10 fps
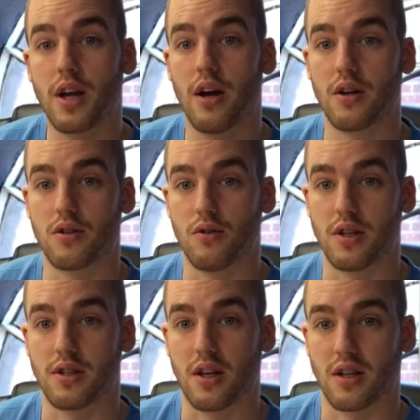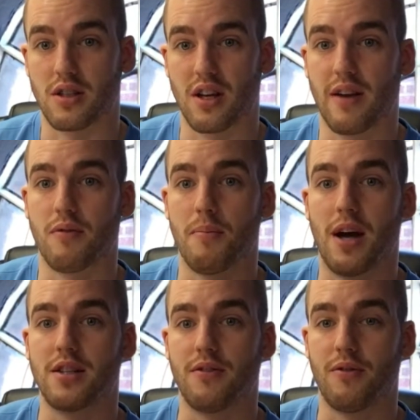characteristics could have a
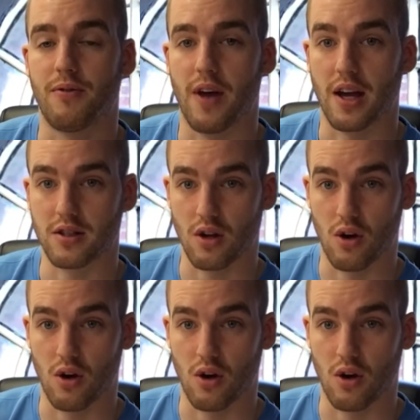massive effect